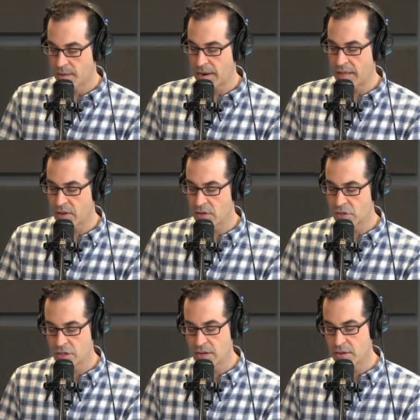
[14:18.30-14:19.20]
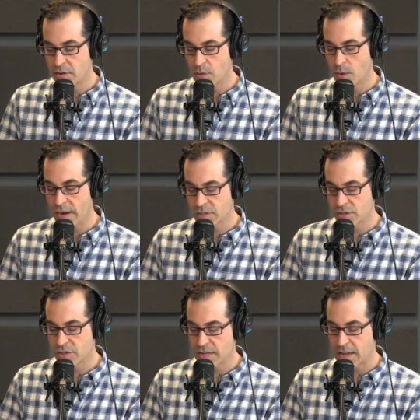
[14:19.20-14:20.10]
But I think you should go one
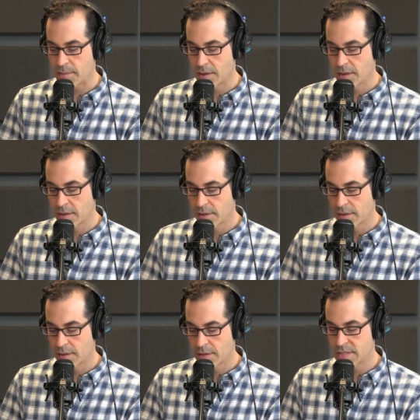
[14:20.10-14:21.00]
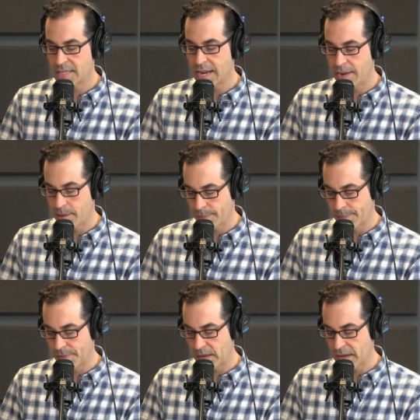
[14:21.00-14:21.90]
extra step and sign up
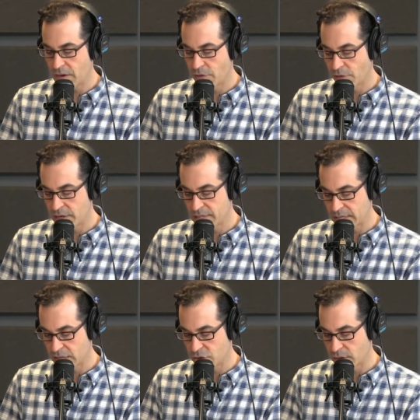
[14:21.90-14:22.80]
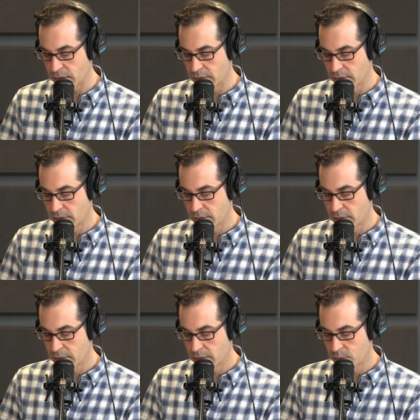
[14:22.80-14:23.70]
and get your free 10-day trial.
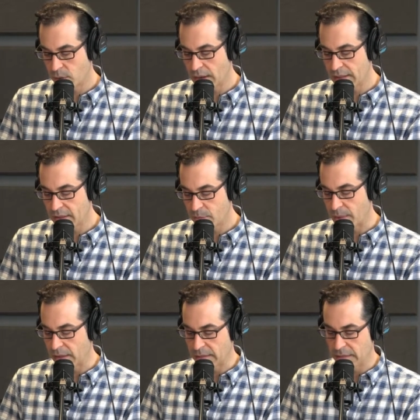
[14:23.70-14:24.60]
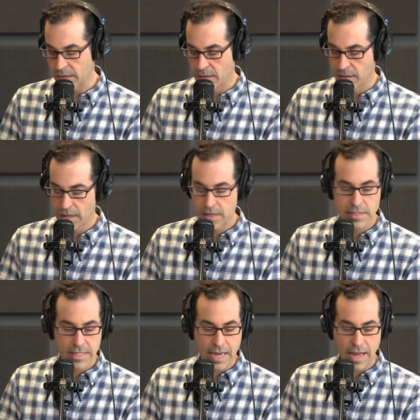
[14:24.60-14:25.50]
What I love about Lynda
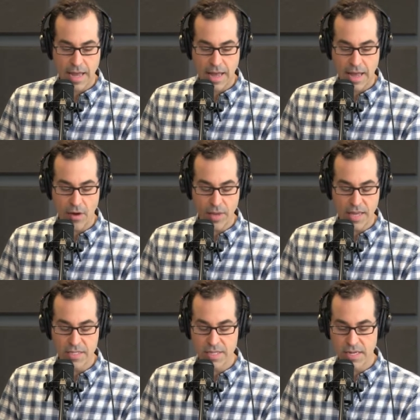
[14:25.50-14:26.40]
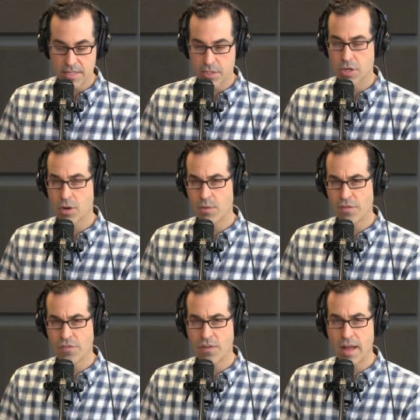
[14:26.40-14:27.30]
is how easy it is to go
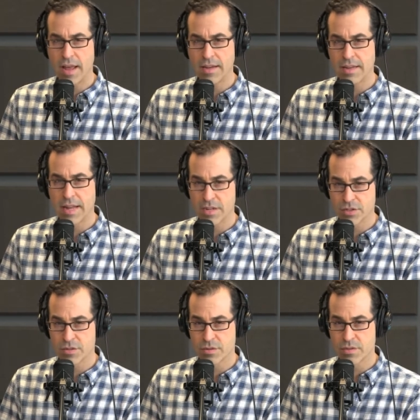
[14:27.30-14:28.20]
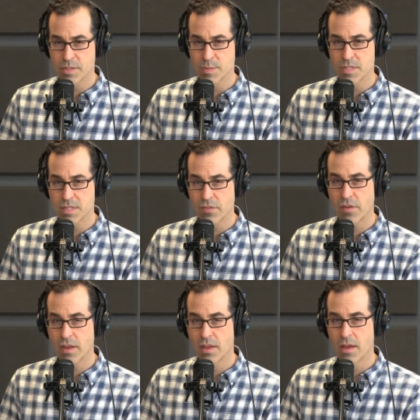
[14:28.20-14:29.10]
and find an answer to your
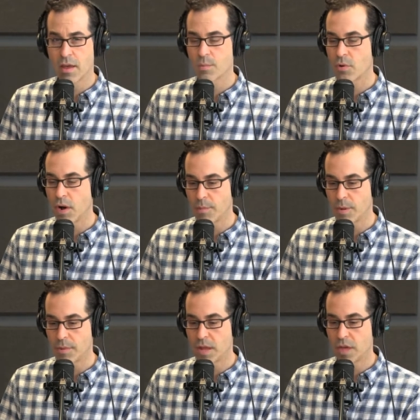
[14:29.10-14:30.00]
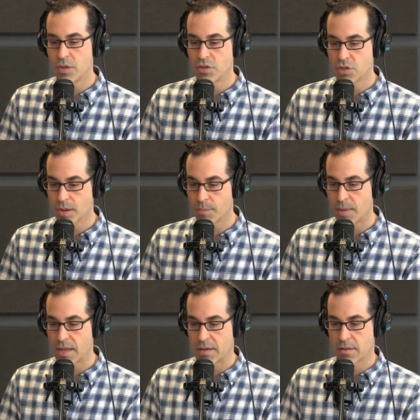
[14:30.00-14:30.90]
specific problem. You jump
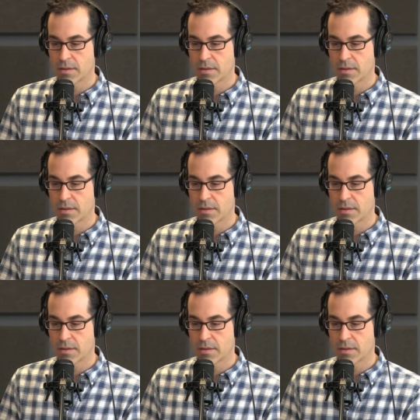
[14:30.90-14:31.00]
in,